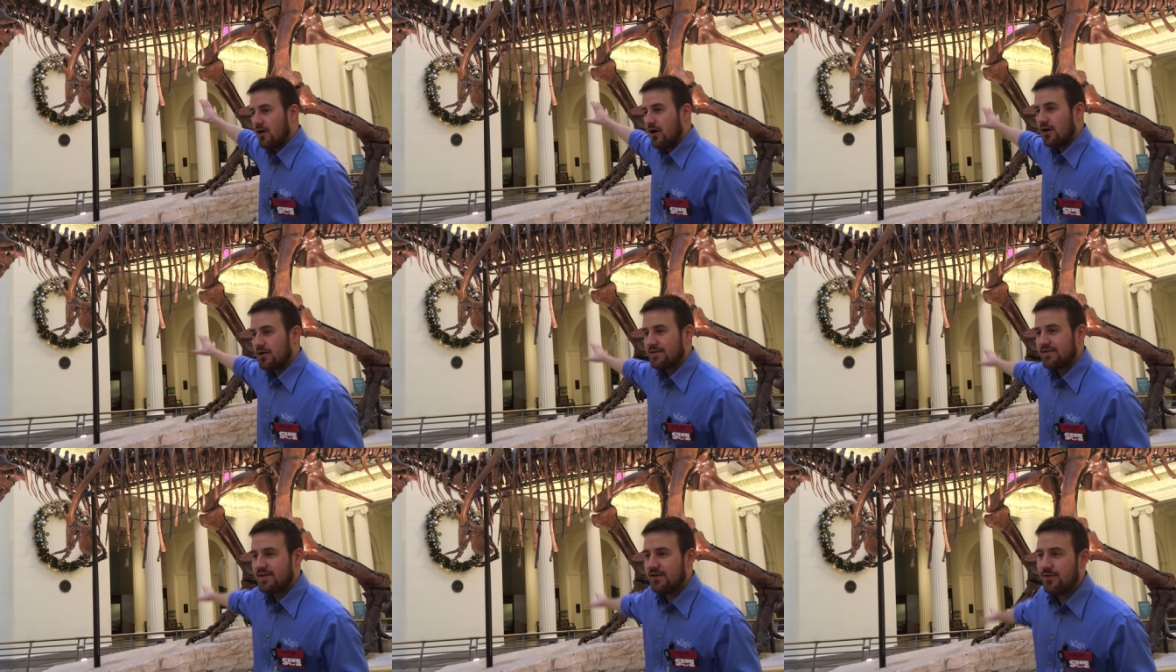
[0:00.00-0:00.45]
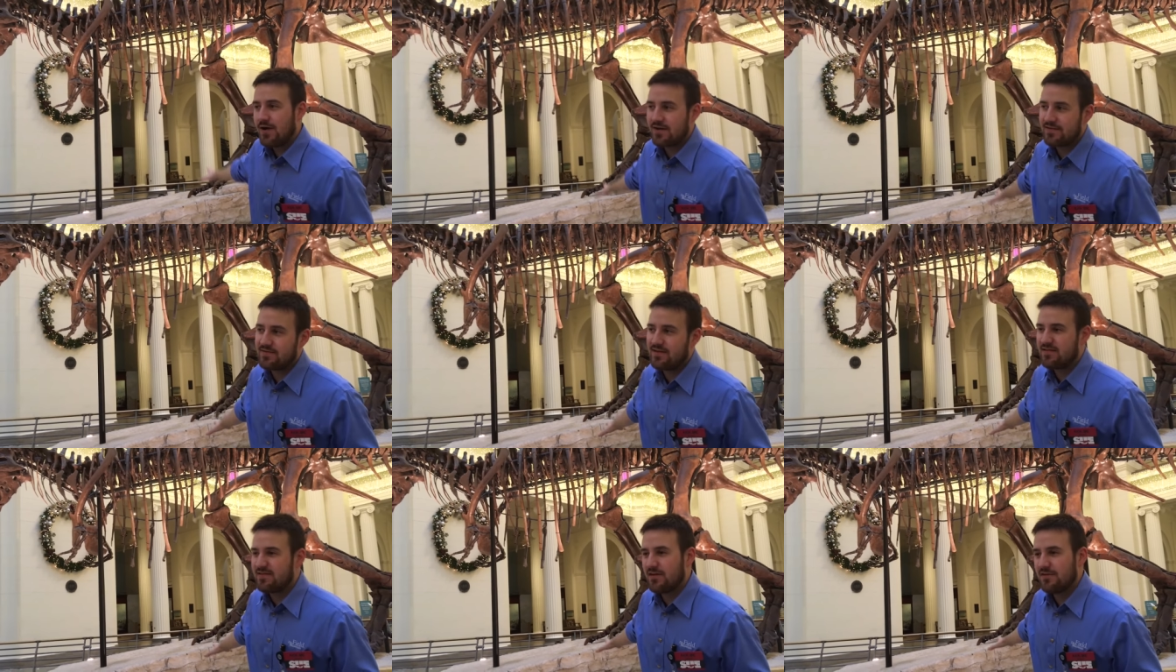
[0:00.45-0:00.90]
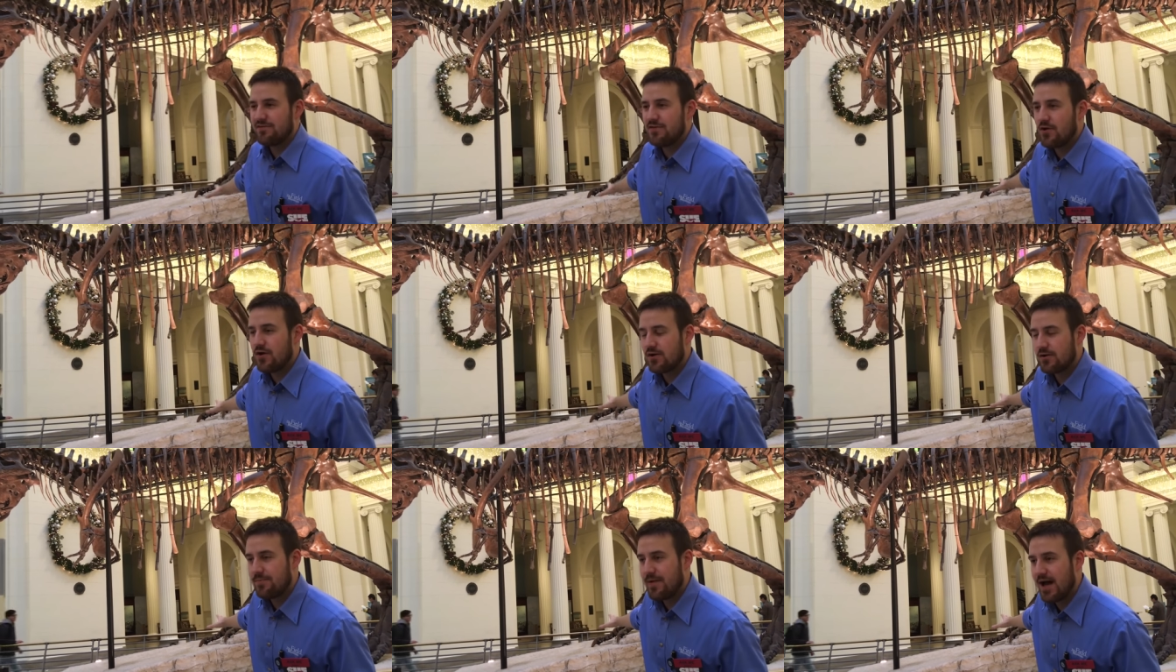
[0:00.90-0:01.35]
on a T-Rex that's a
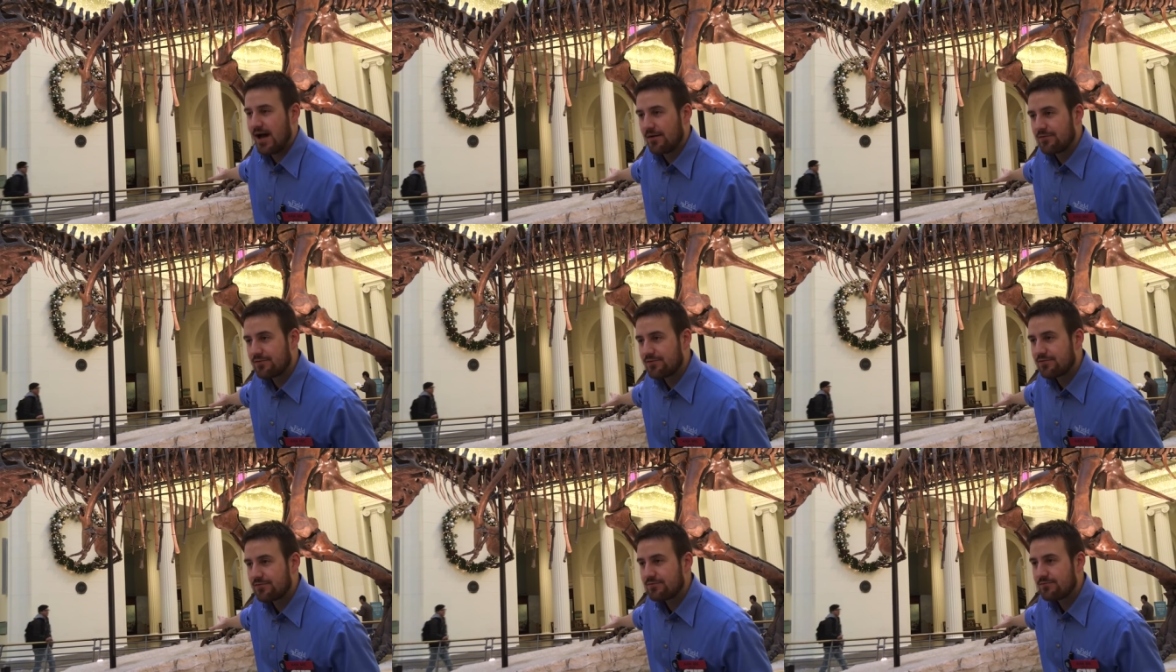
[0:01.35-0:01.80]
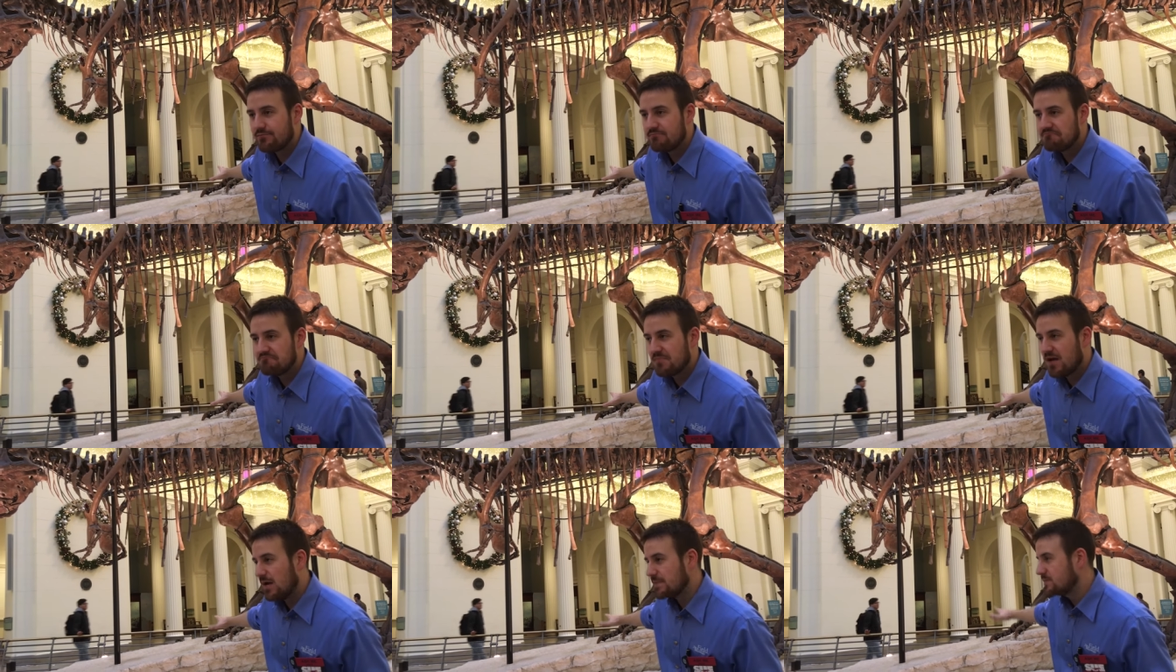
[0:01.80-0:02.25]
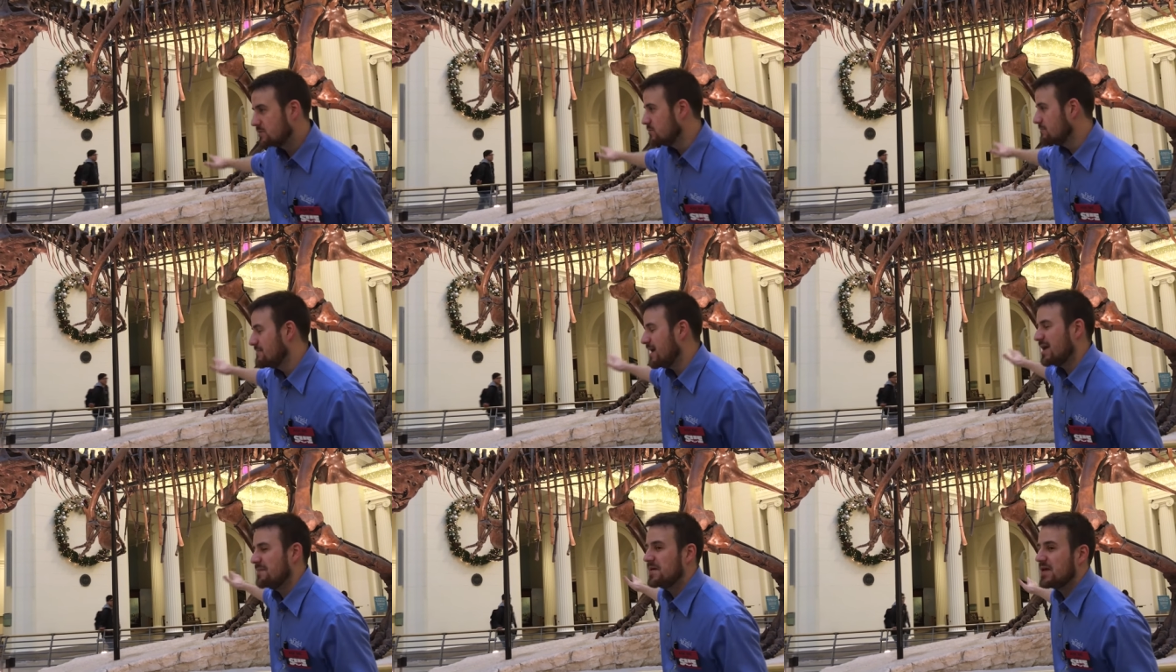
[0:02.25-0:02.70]
few hundred pounds, up to
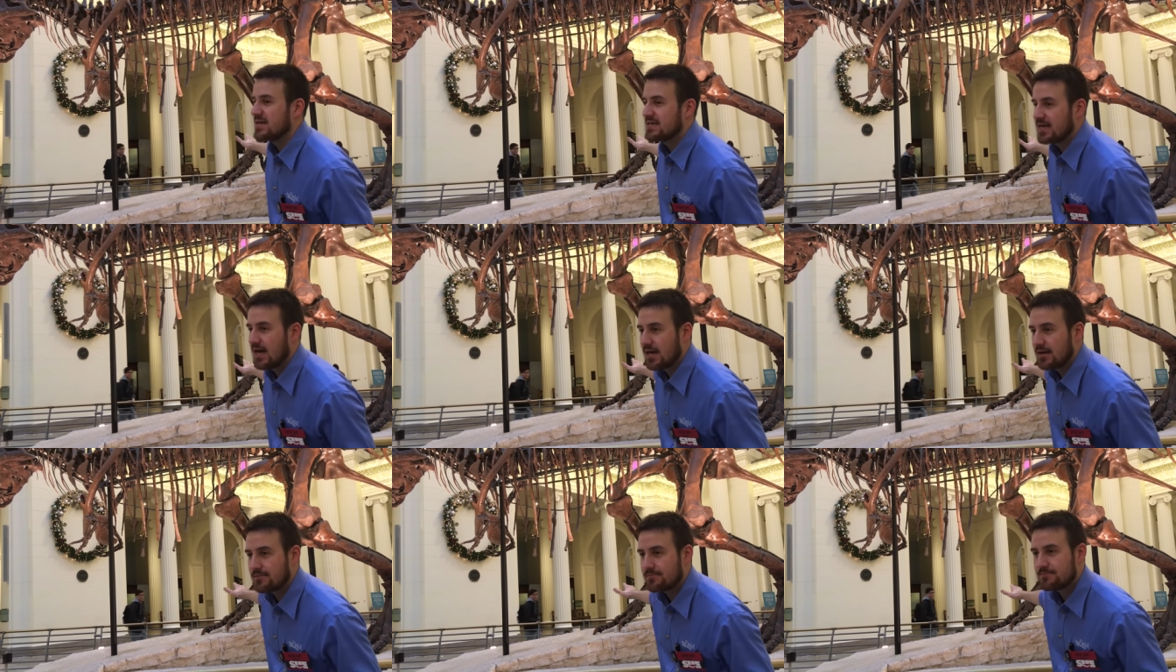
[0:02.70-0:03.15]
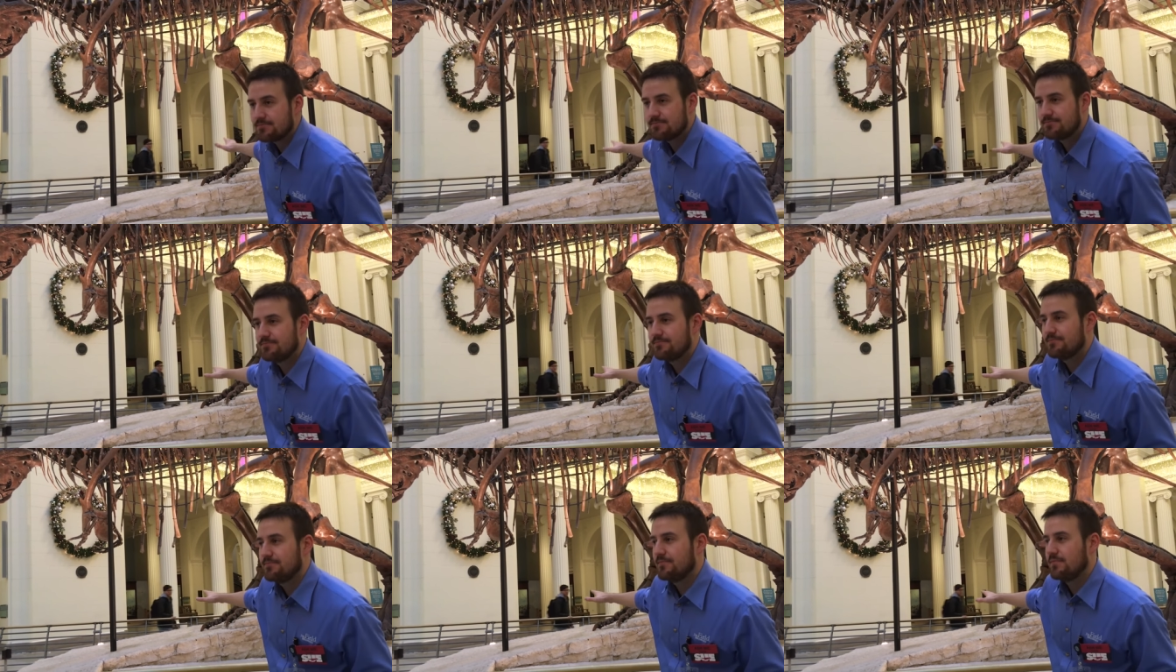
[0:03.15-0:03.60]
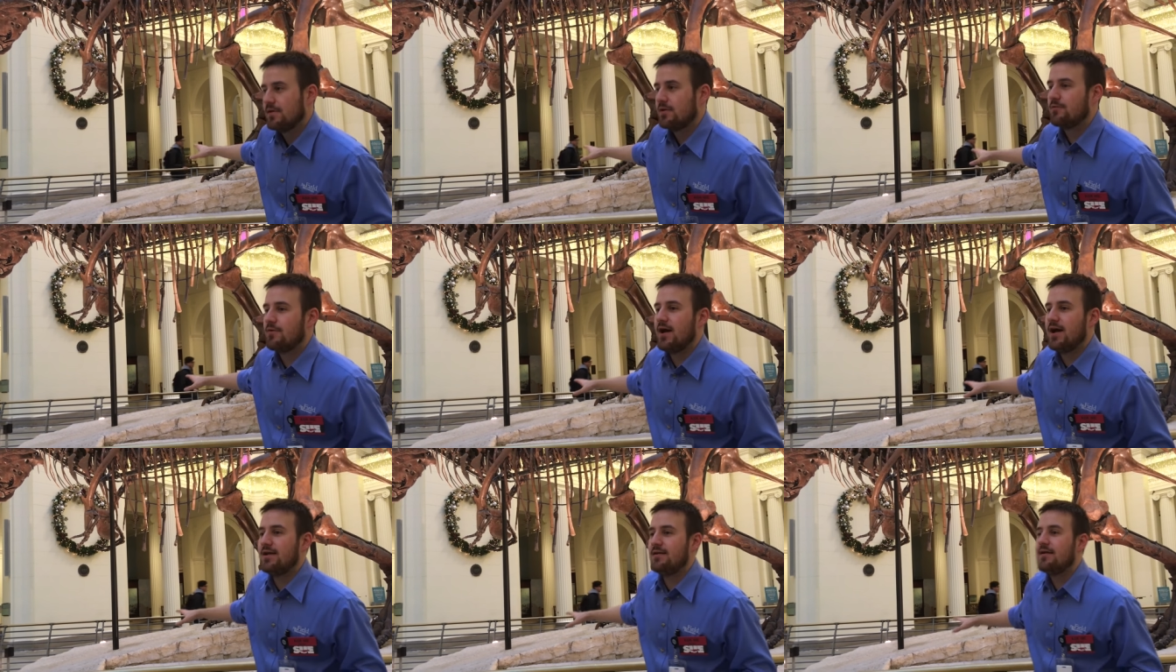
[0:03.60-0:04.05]
maybe a ton,
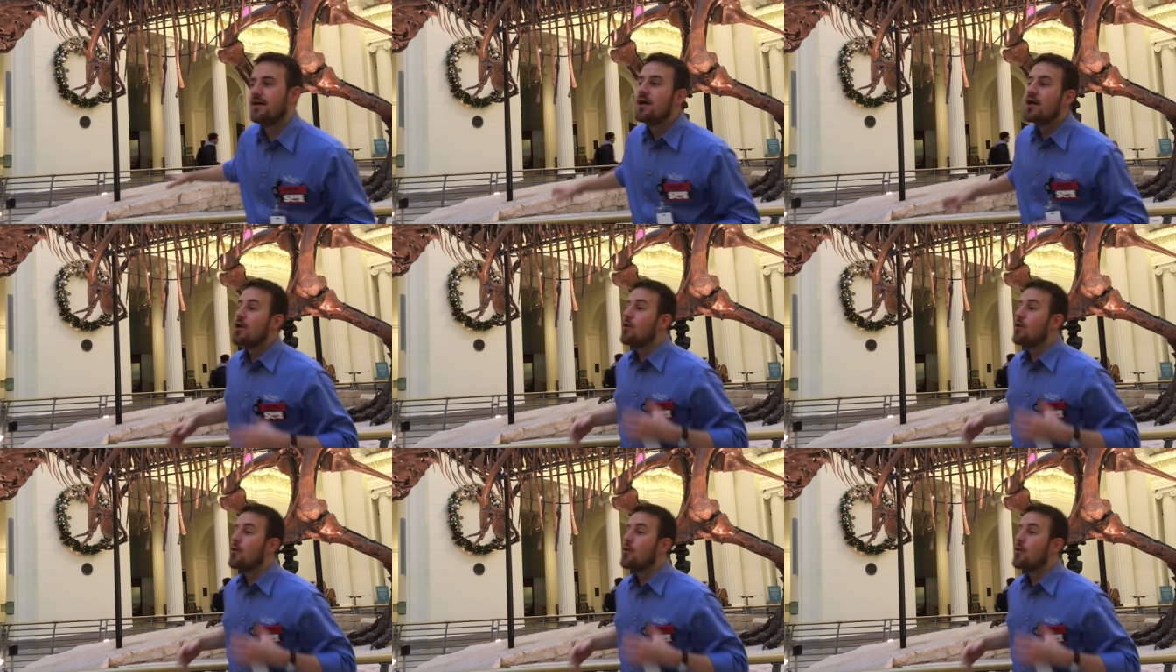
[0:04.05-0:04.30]
right?